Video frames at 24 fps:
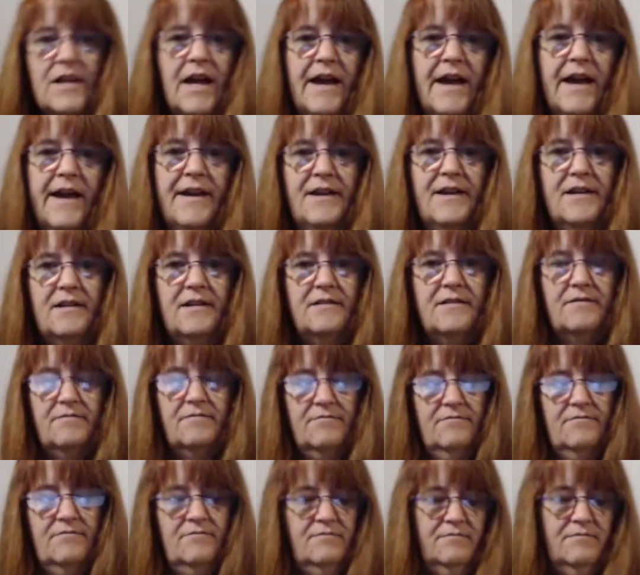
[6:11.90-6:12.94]
I hate it.
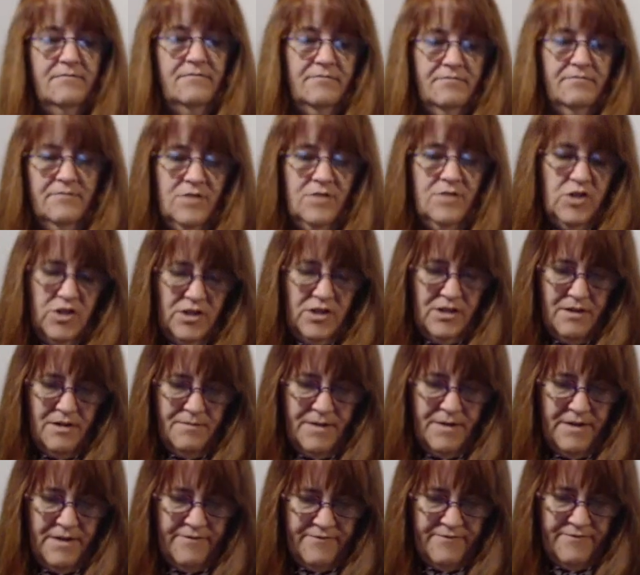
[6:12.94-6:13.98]
It's going
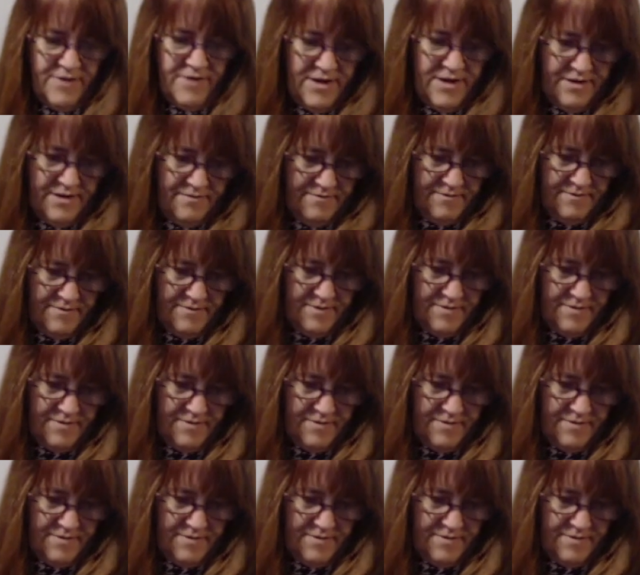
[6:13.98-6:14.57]
to be up front.